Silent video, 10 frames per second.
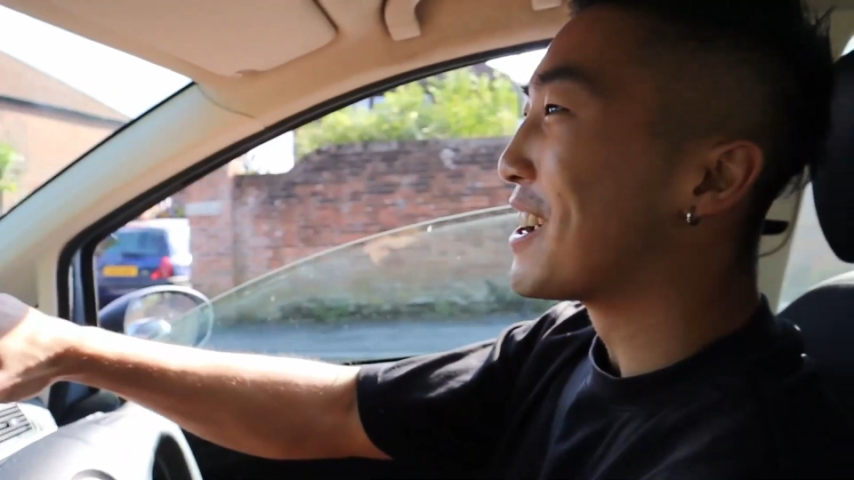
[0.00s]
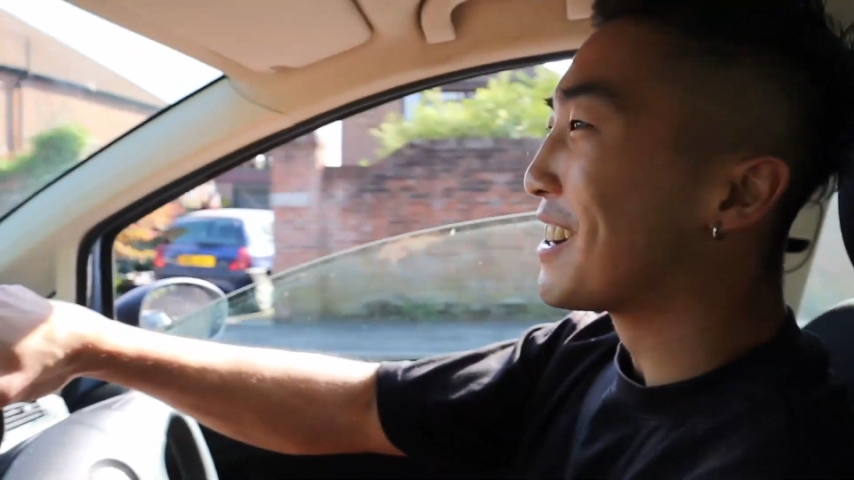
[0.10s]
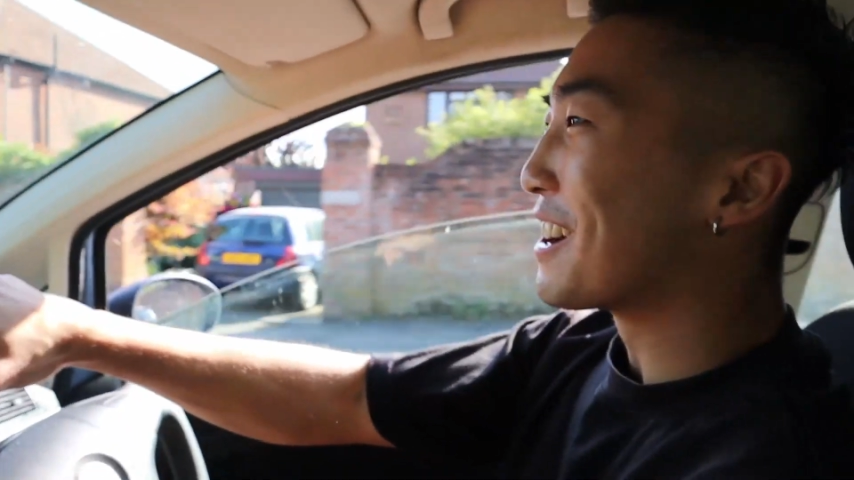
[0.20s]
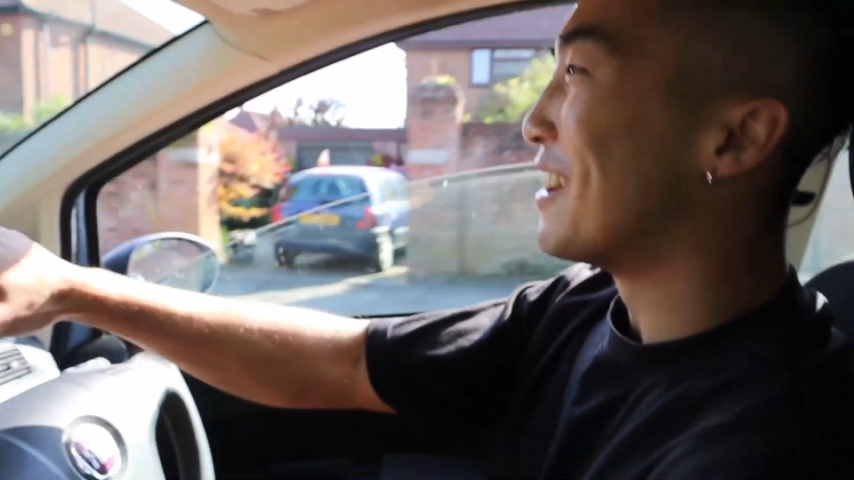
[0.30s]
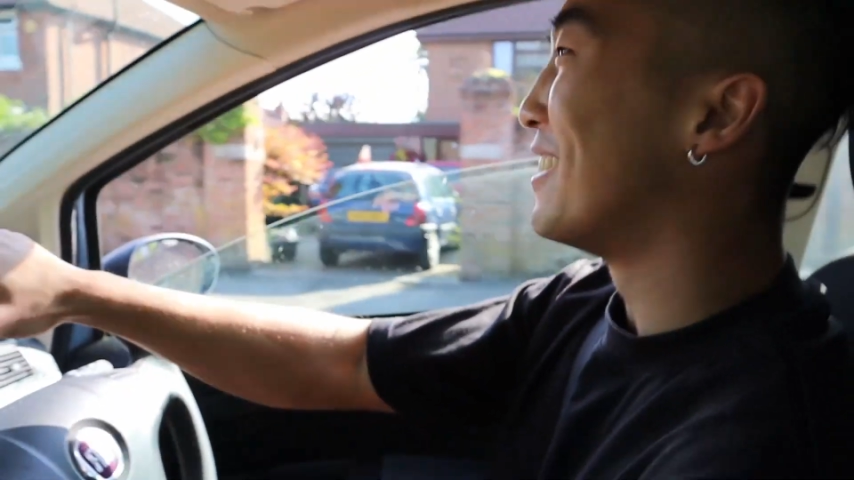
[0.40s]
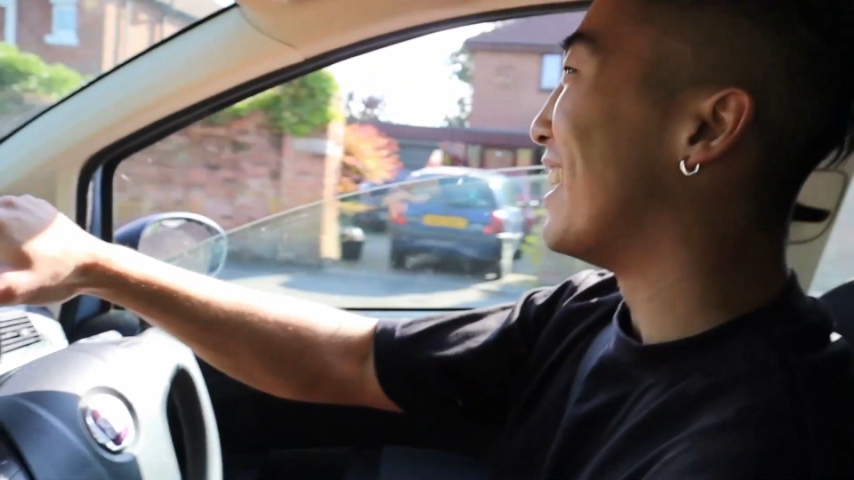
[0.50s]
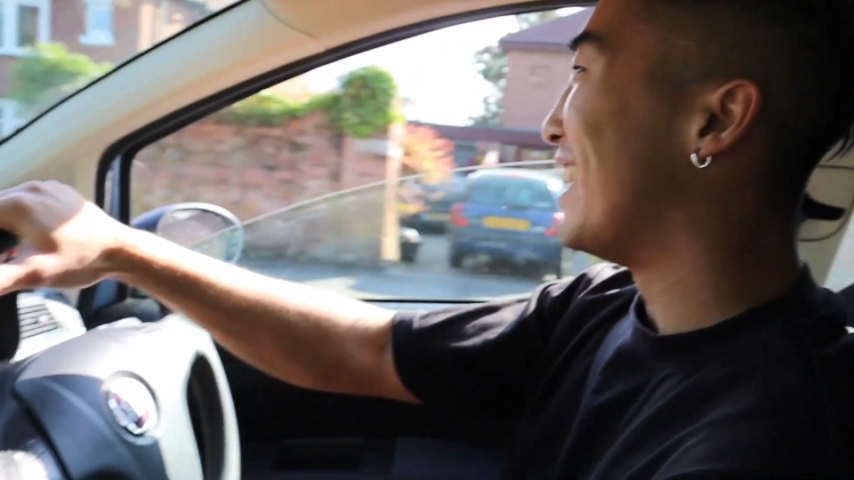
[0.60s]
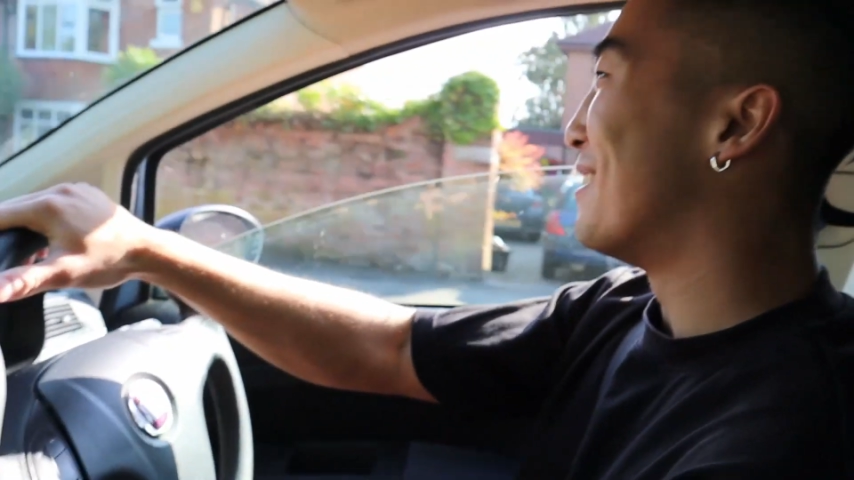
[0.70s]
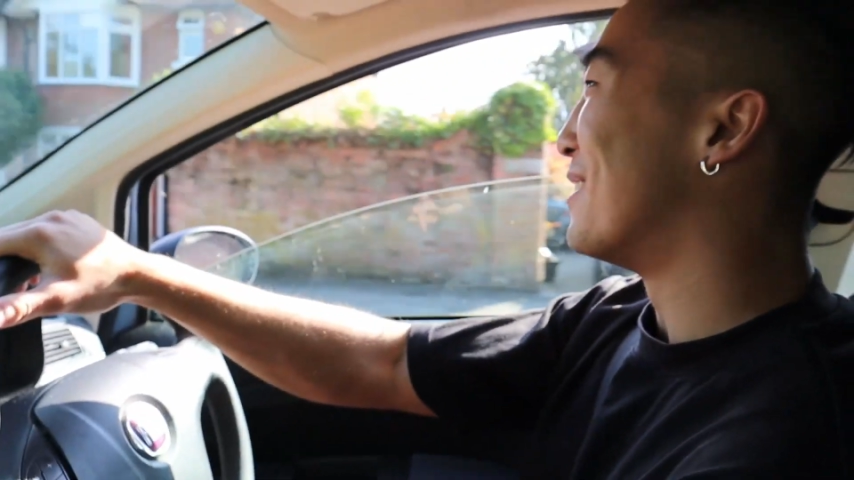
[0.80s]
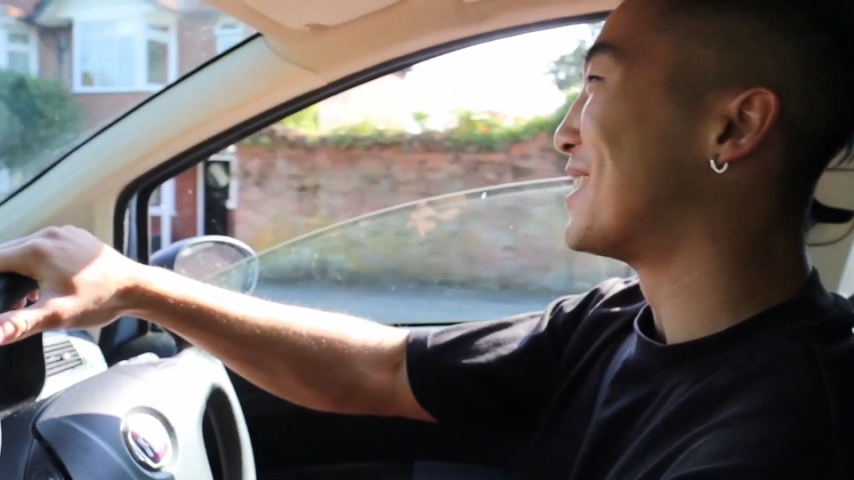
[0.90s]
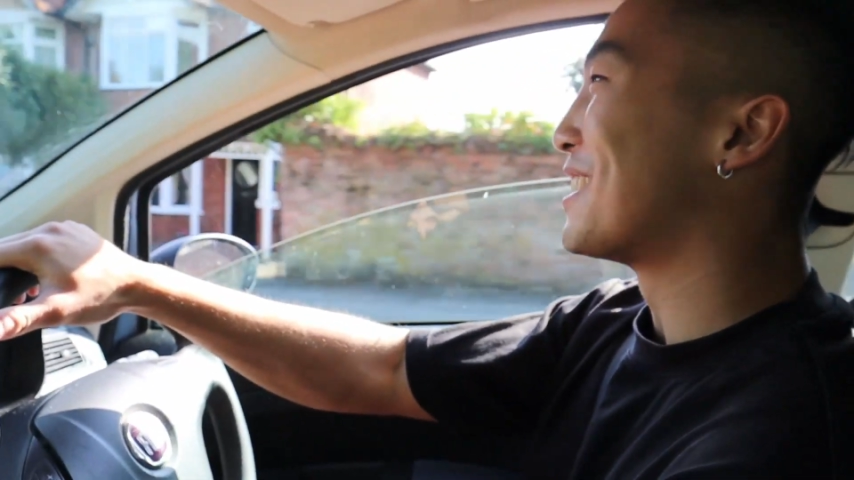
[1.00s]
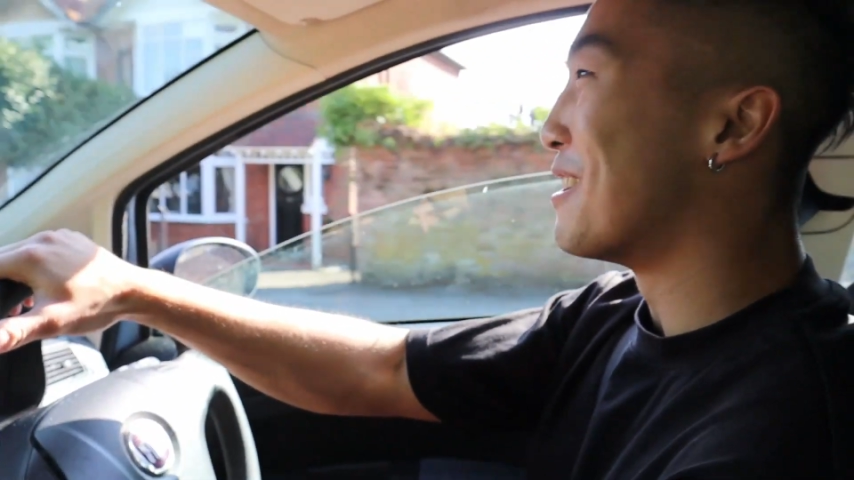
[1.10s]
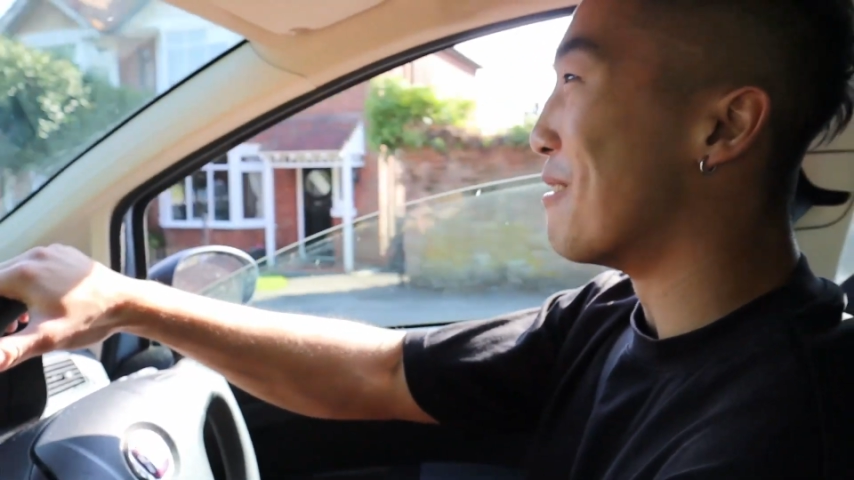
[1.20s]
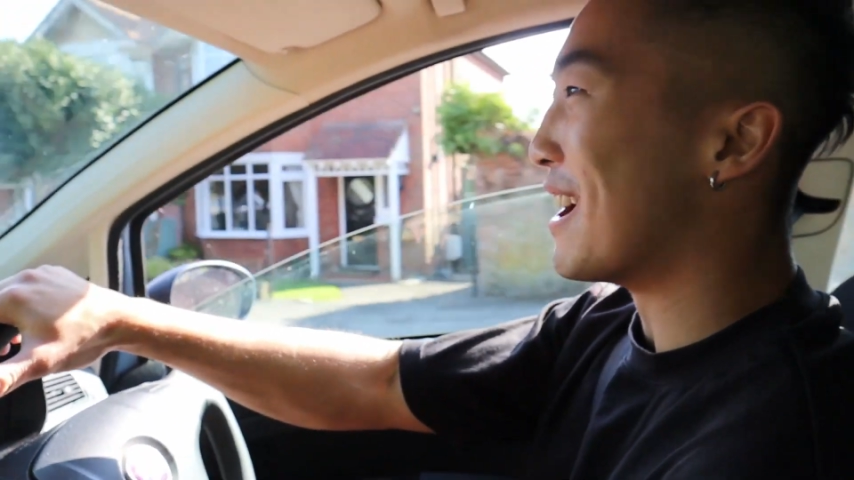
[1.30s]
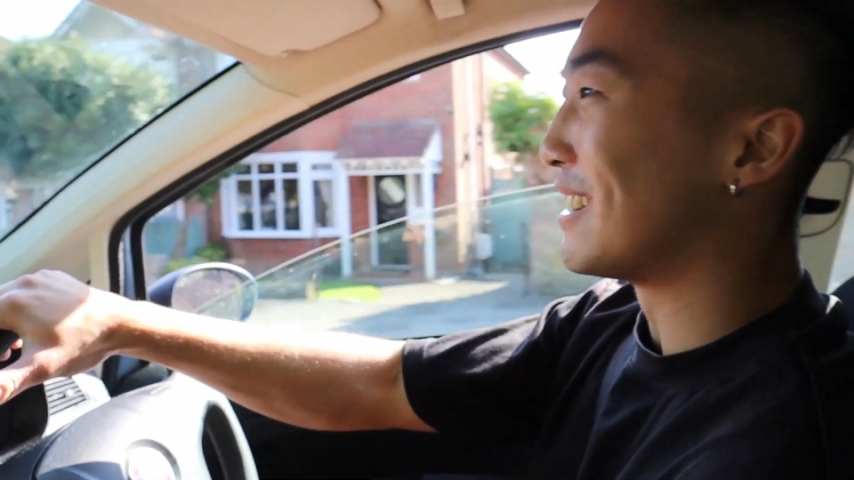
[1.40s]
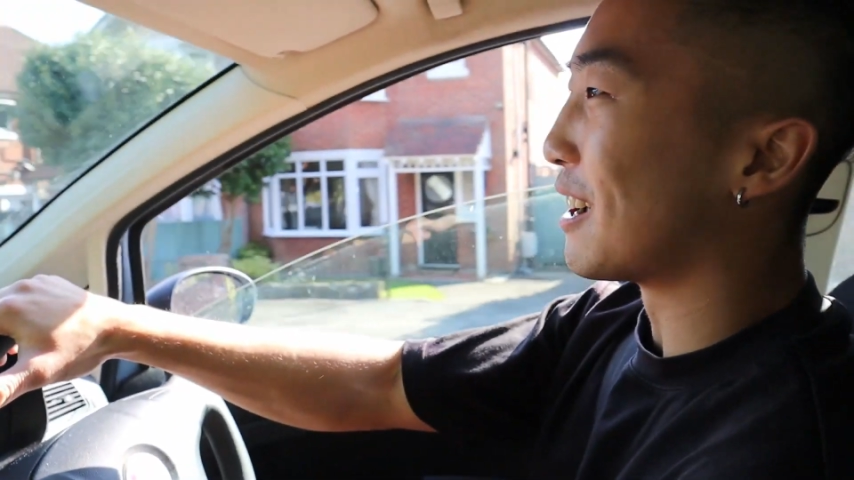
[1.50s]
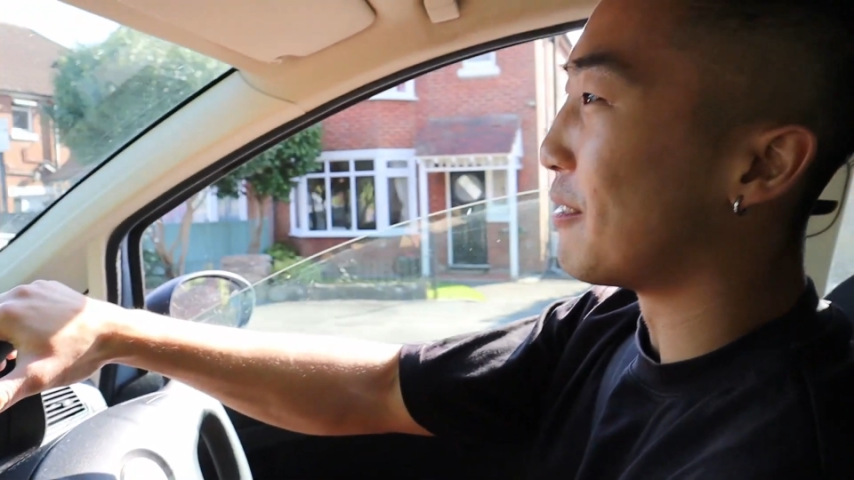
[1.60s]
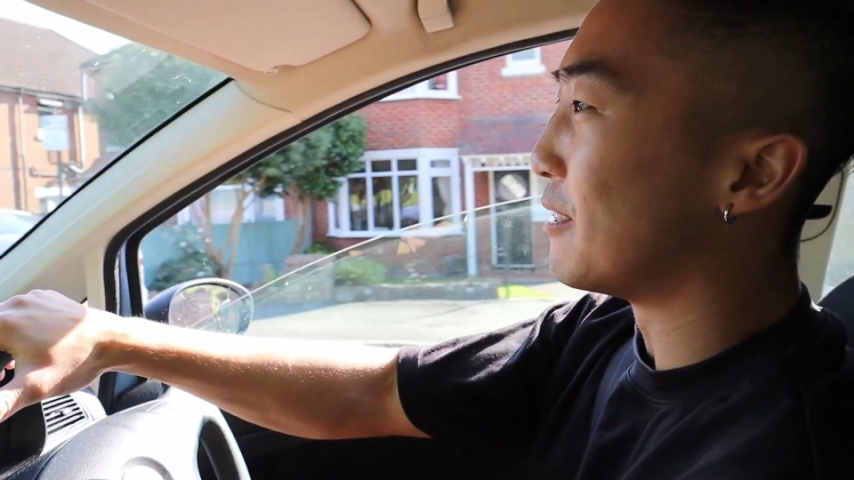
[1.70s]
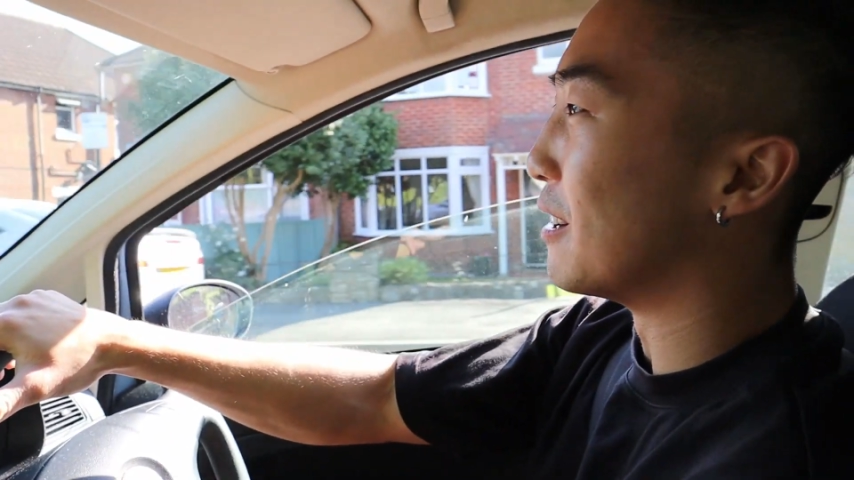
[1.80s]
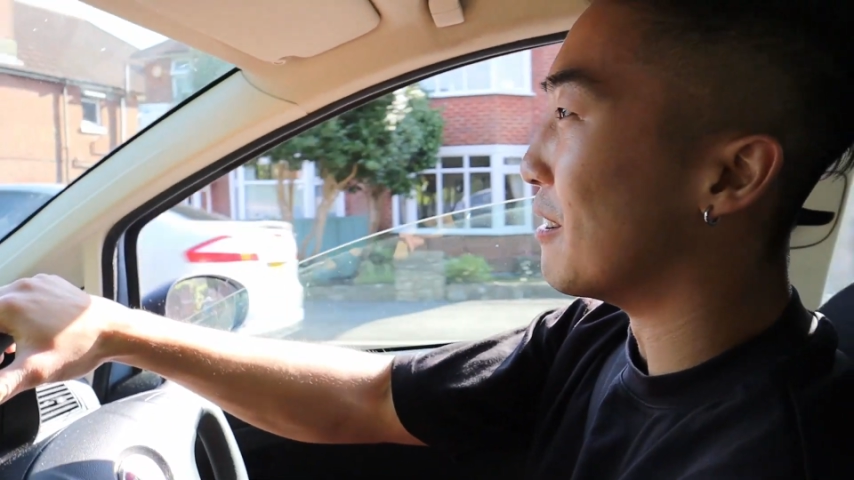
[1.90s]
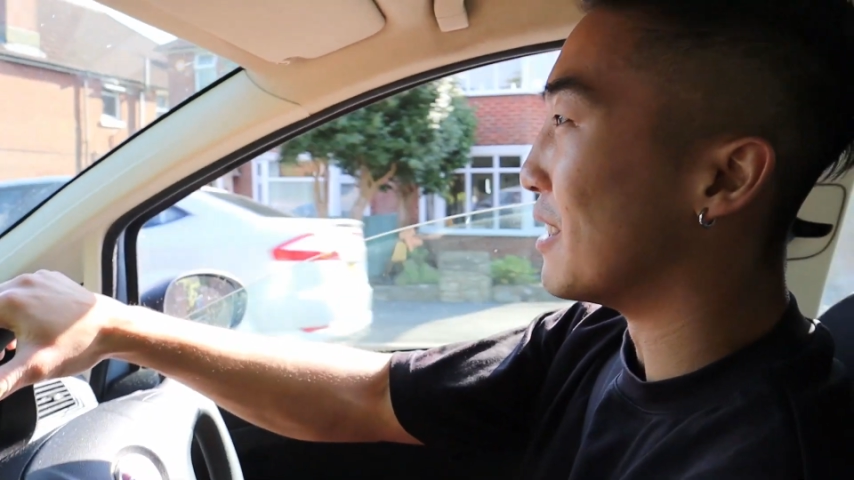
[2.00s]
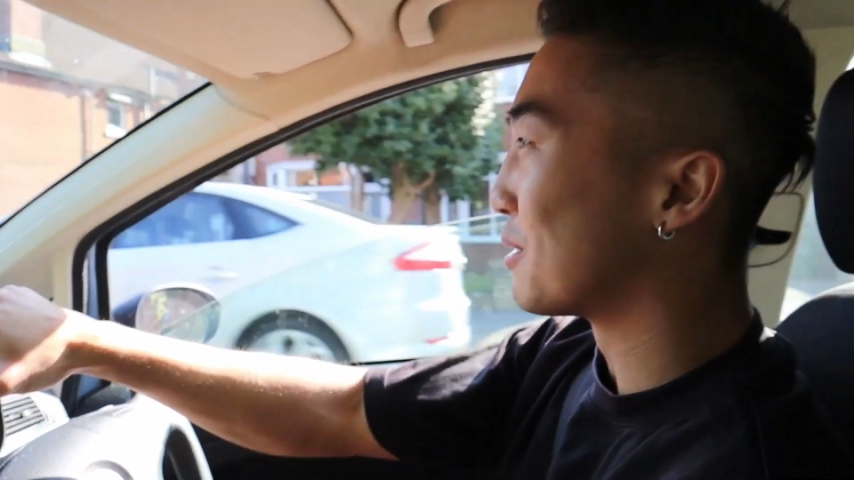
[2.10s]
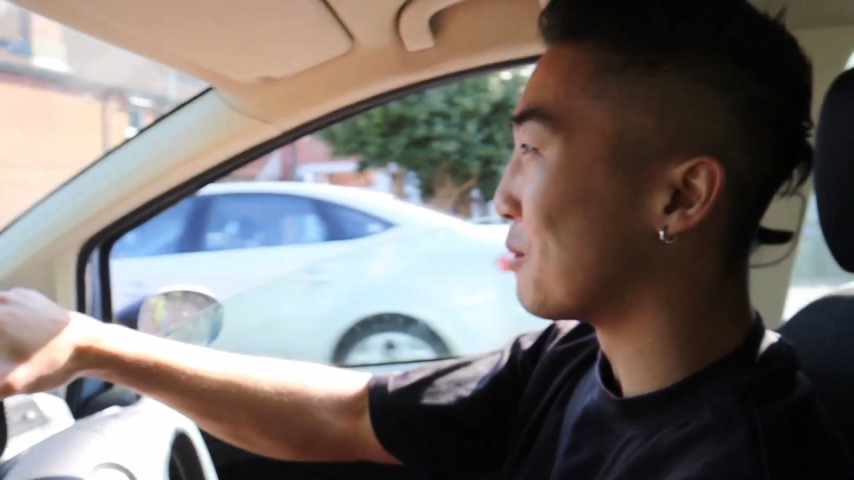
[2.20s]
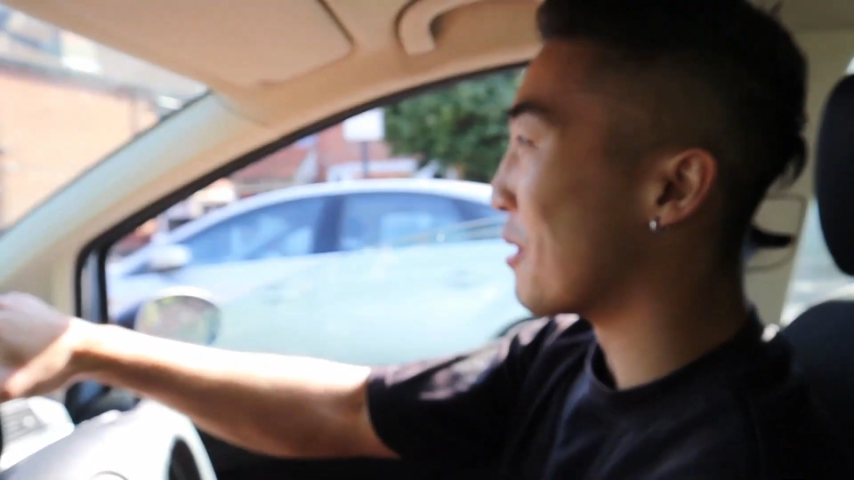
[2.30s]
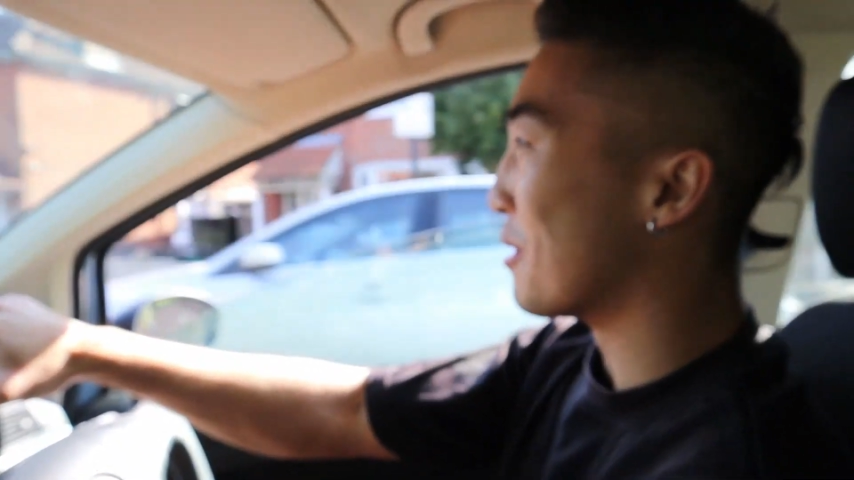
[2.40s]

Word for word: You can go either two ways, I feel. Is